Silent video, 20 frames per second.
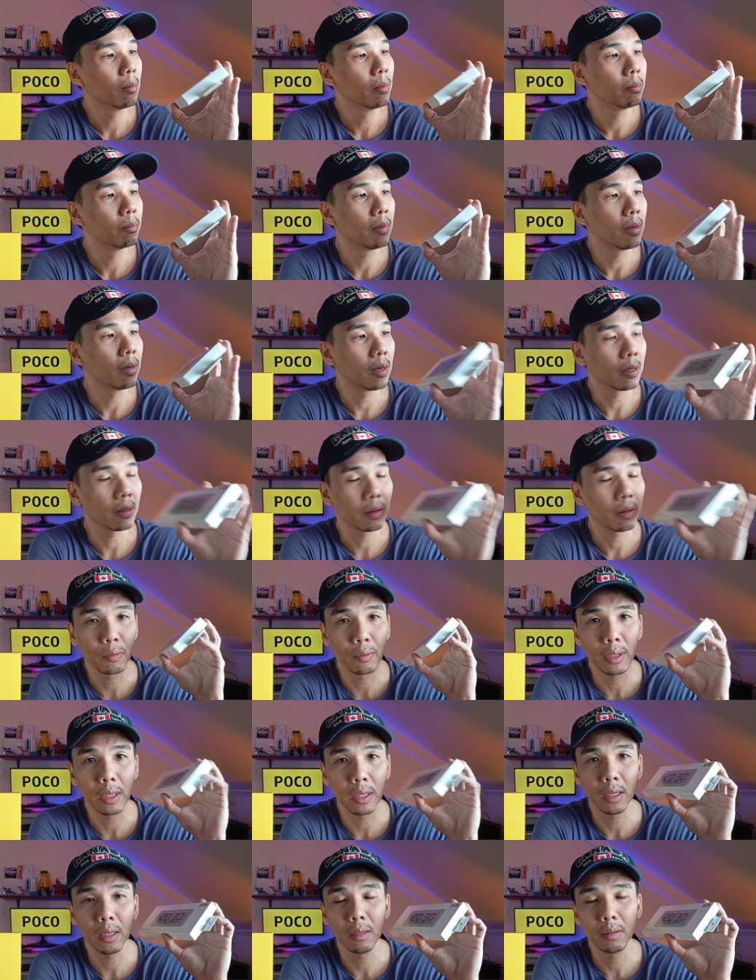But
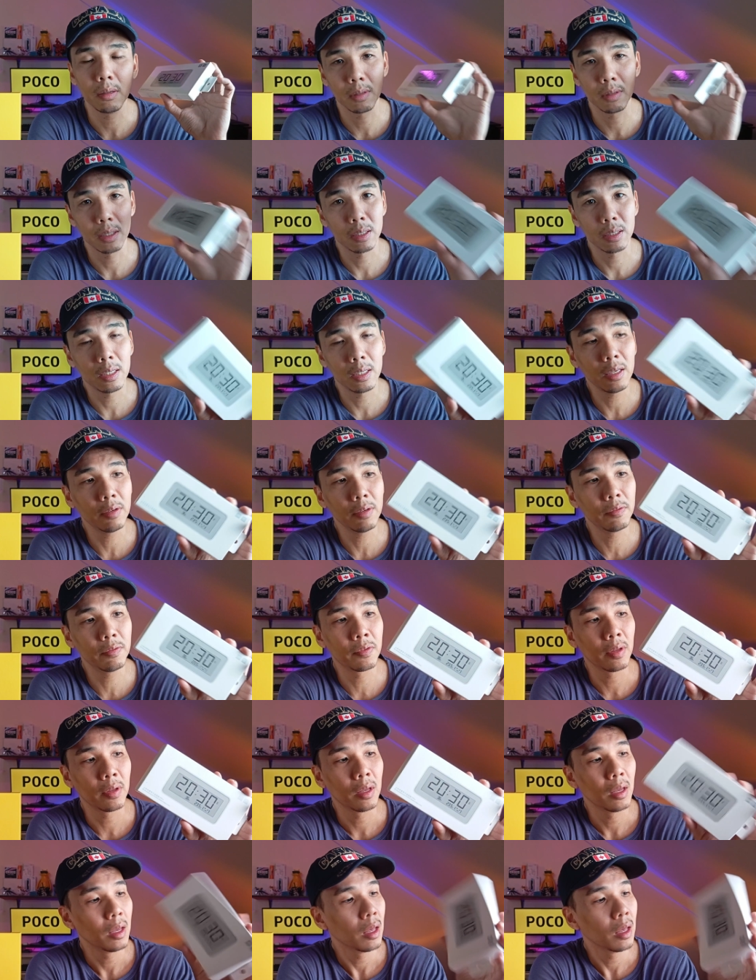we received
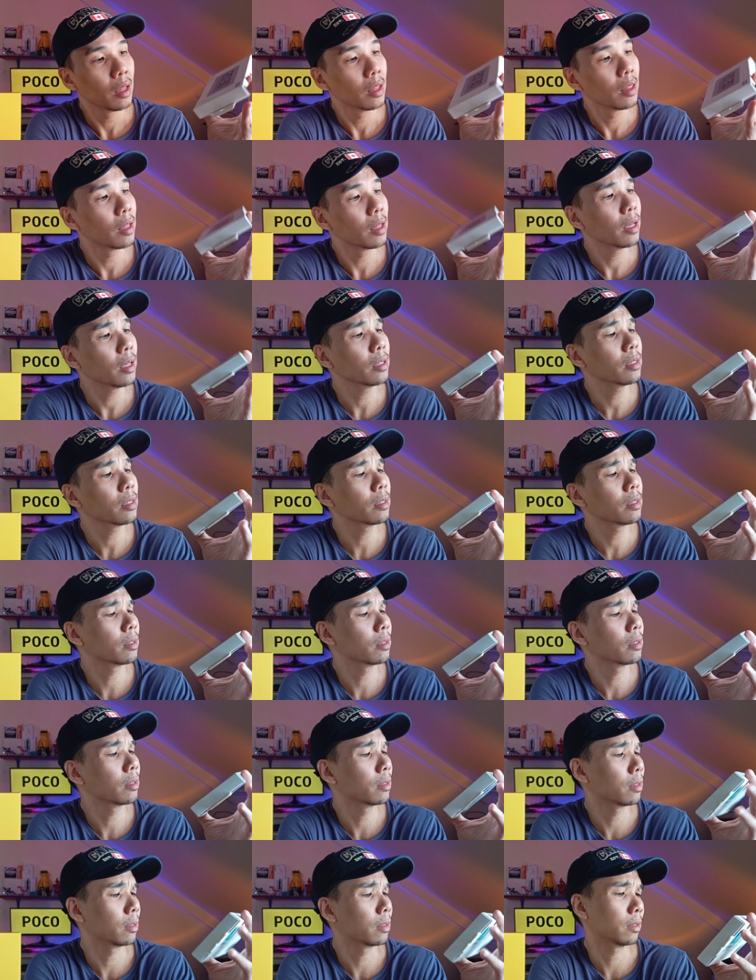
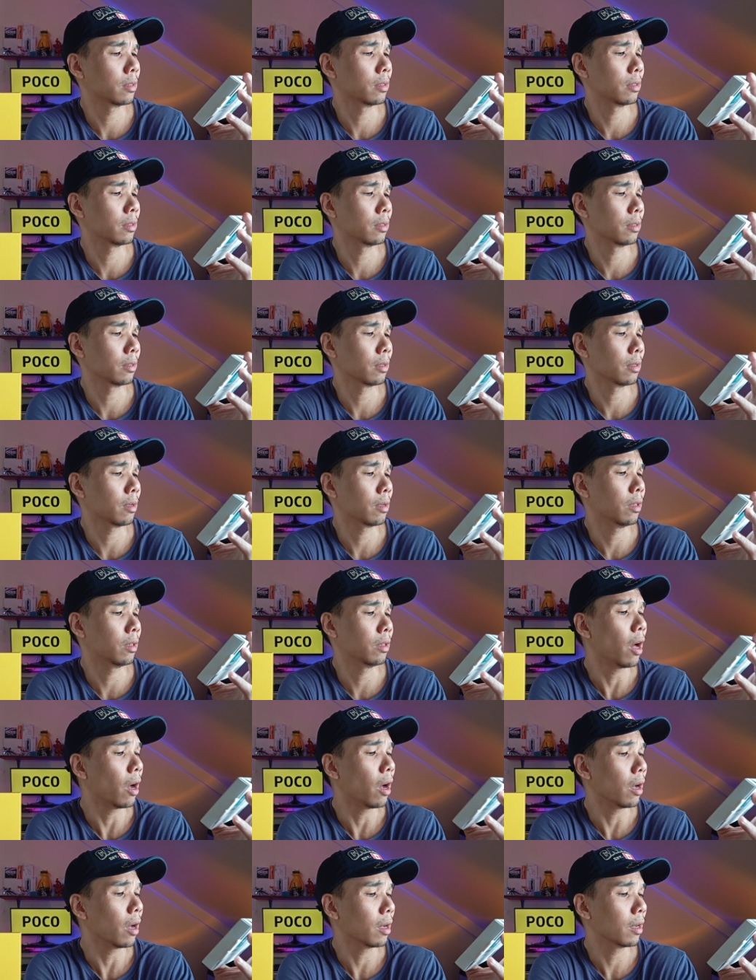this
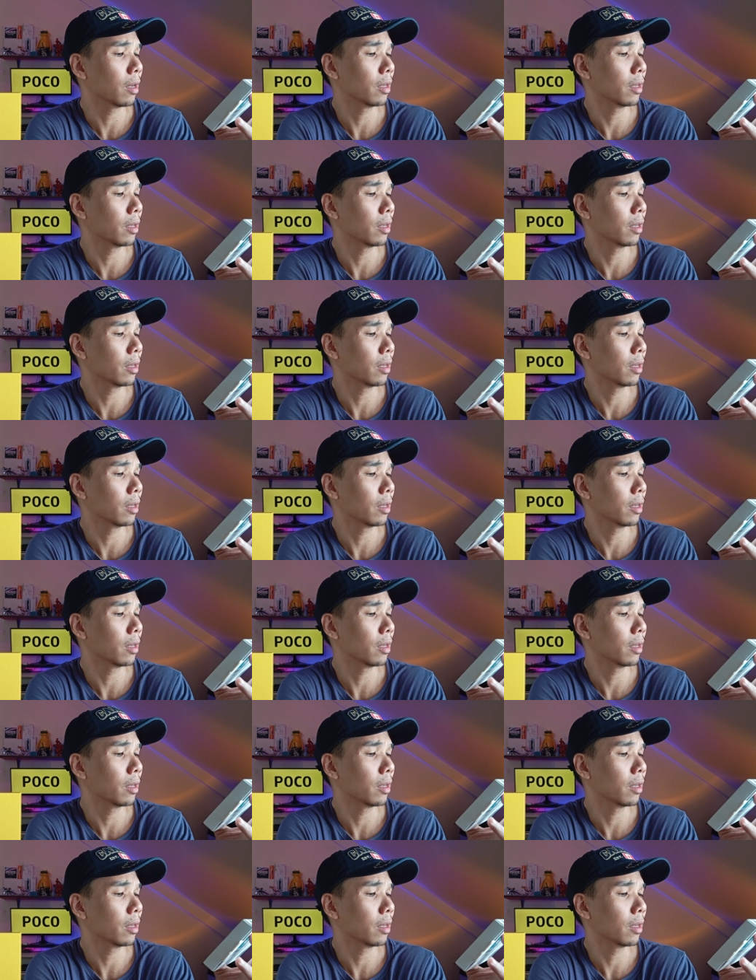clock.